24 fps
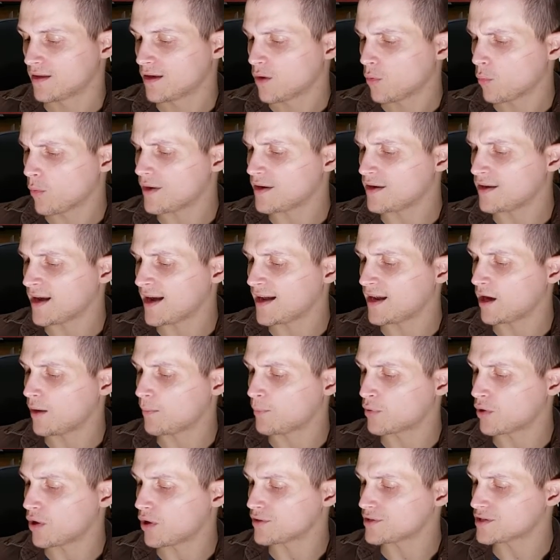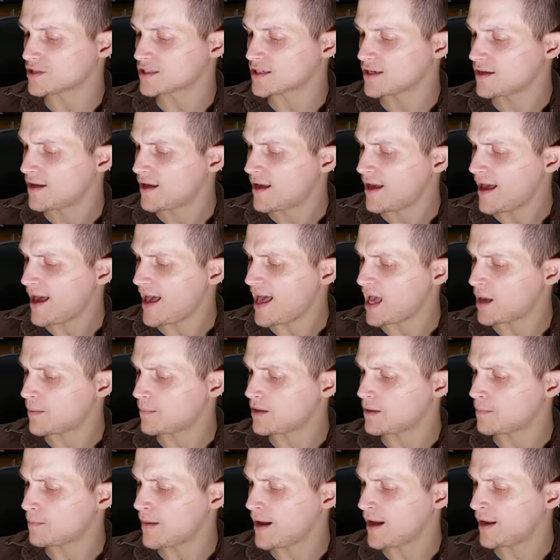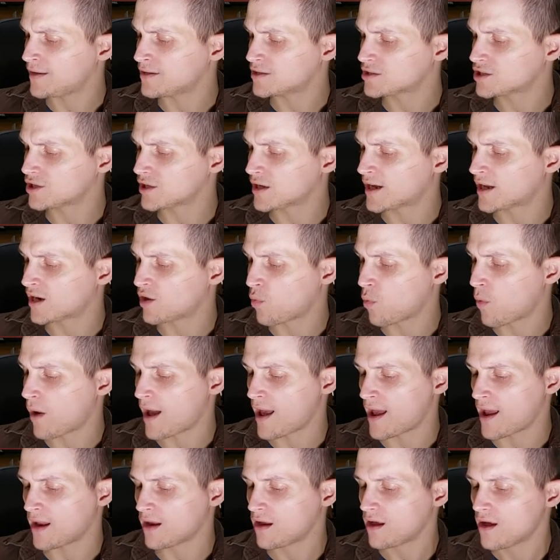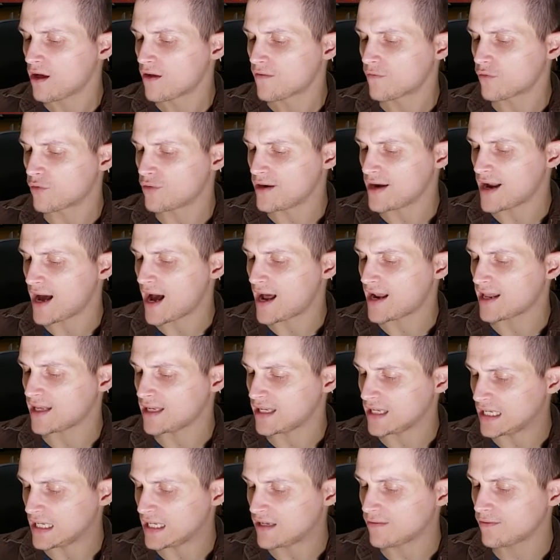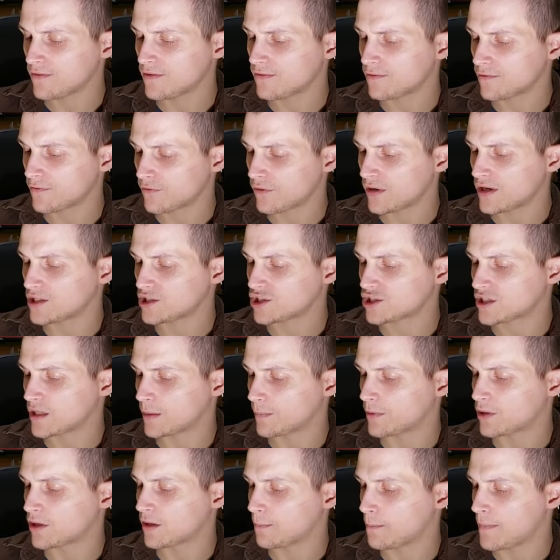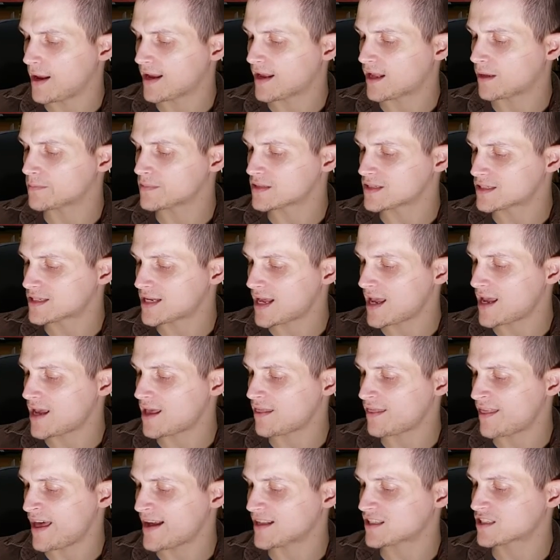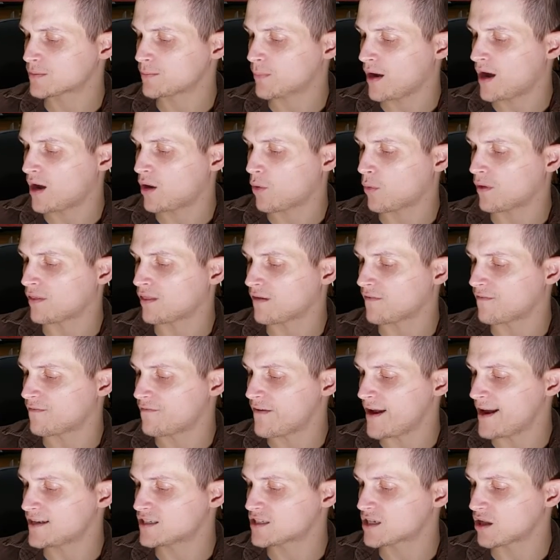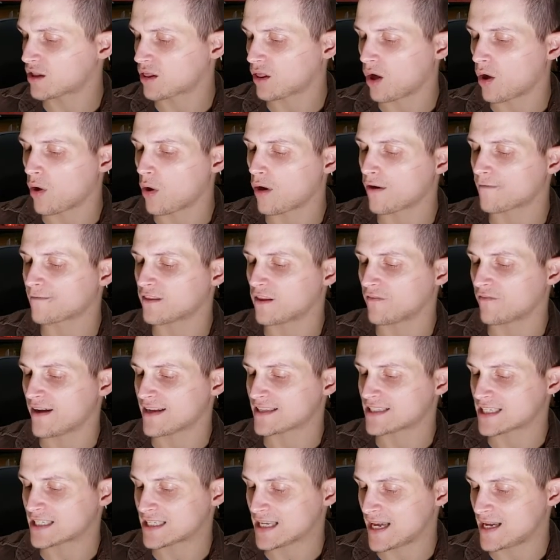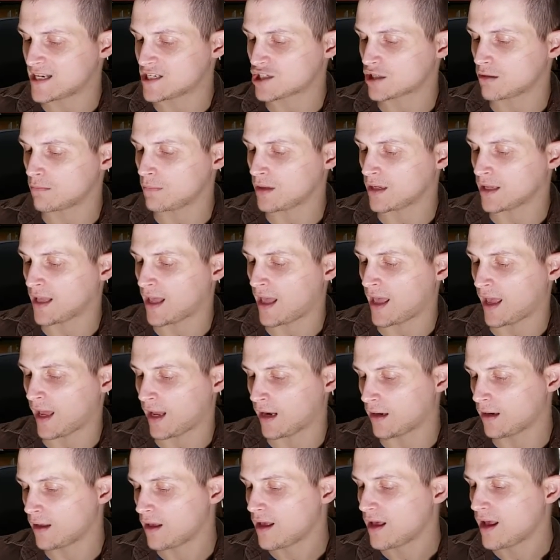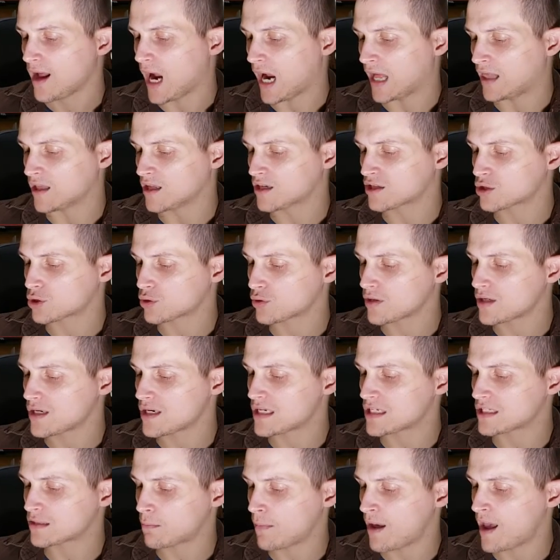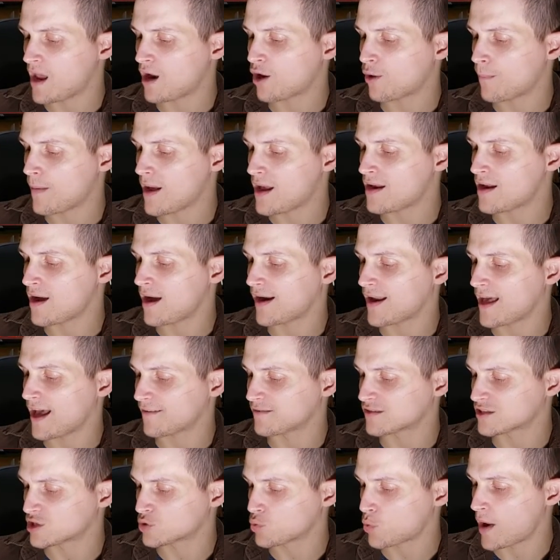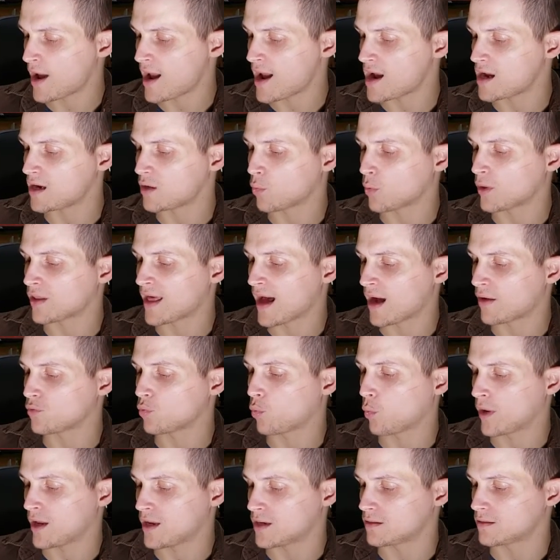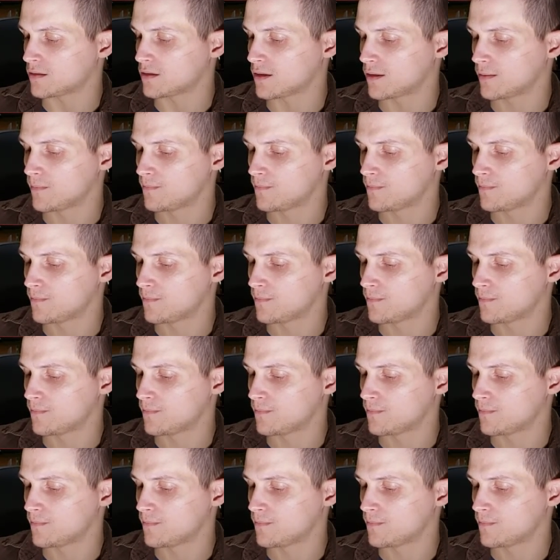When night approached, Amy managed to get away, for not even friendship could make him stay in that spot when the faint glow of the vegetation began, and the trees may or may not have swayed without wind.